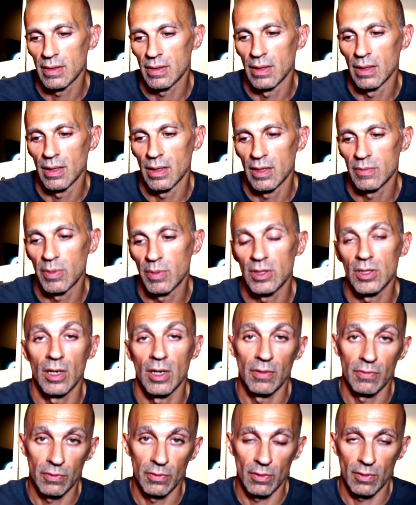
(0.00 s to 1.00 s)

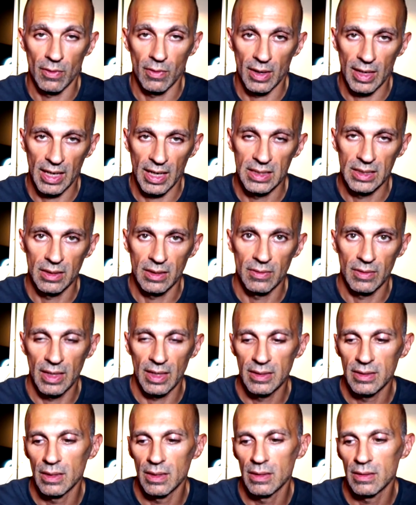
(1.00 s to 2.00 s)
especially for lighter
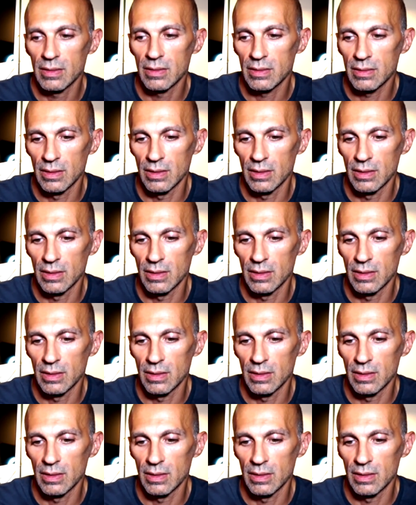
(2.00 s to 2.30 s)
runners,